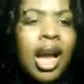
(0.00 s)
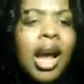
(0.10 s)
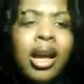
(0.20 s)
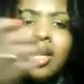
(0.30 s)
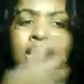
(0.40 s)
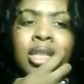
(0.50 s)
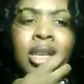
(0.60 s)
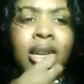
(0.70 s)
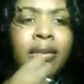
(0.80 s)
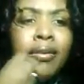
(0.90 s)
I
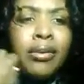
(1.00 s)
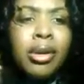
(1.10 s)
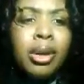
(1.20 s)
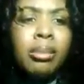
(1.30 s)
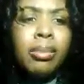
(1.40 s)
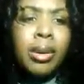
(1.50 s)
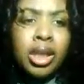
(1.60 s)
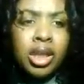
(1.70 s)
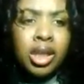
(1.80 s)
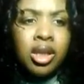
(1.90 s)
understand if you're on a
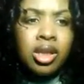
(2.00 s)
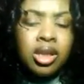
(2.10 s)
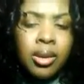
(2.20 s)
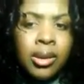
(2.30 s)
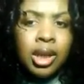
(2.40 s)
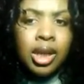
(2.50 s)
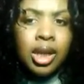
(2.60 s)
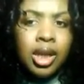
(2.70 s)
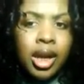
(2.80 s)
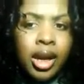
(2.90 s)
budget or something
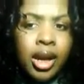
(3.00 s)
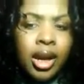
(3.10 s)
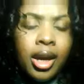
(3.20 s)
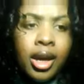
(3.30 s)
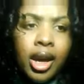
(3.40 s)
like that.